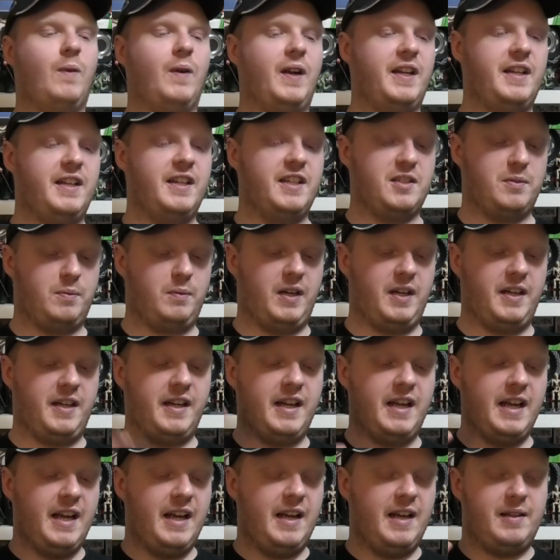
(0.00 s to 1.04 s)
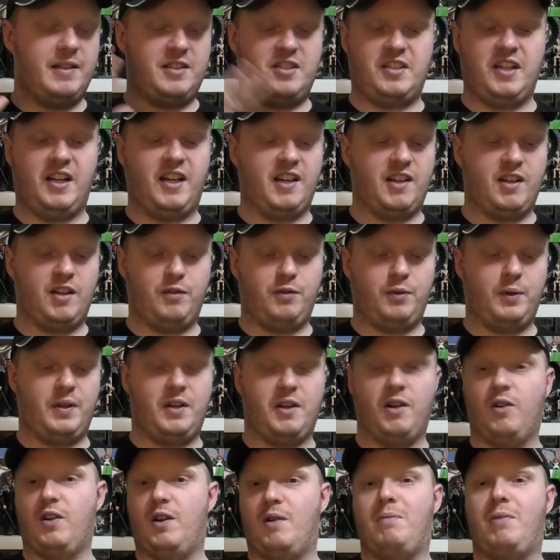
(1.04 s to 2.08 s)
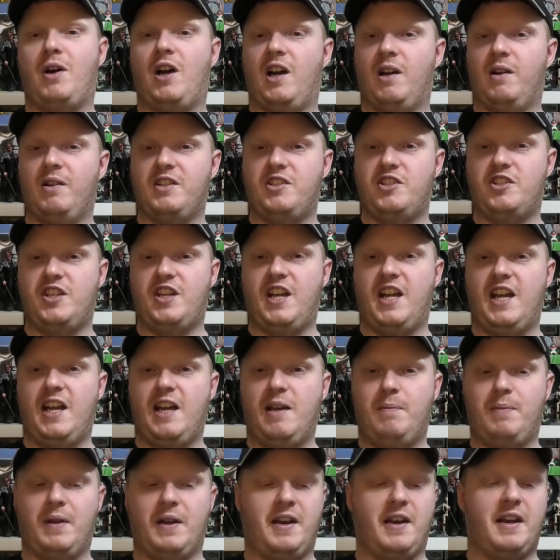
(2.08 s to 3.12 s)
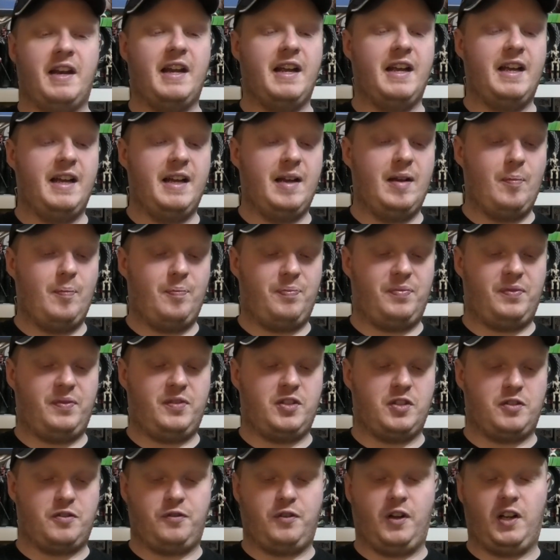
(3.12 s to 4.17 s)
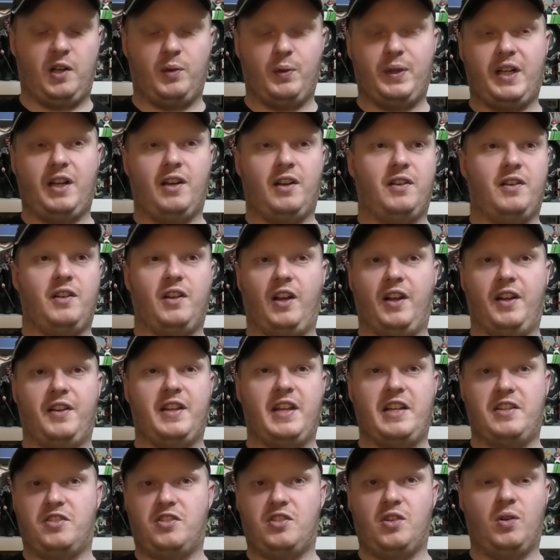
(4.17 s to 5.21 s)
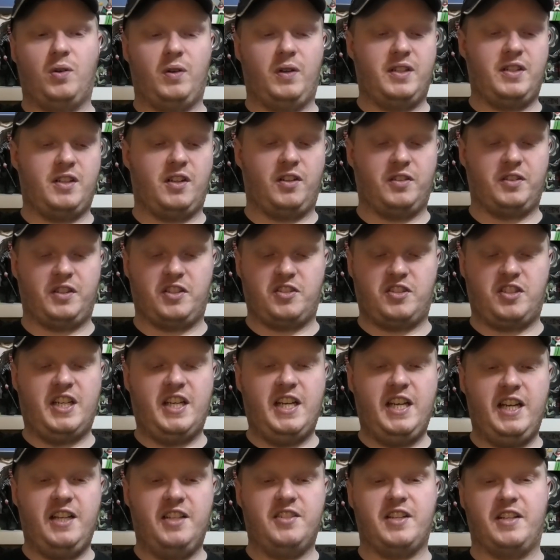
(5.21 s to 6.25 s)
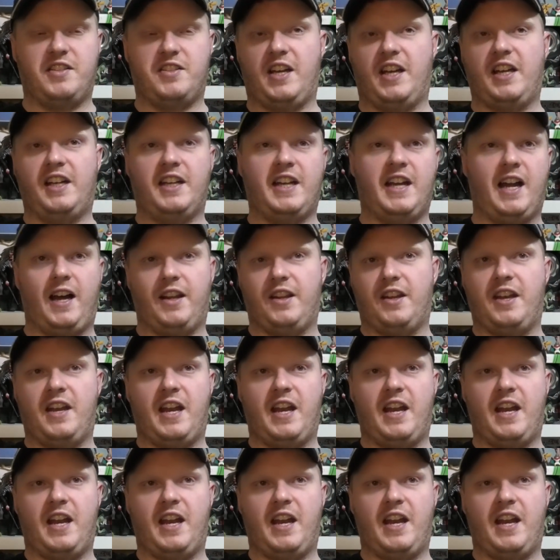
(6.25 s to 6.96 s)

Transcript: reading this one. Started off with her on a pirate ship and just following their stories along the seas. They're taking out other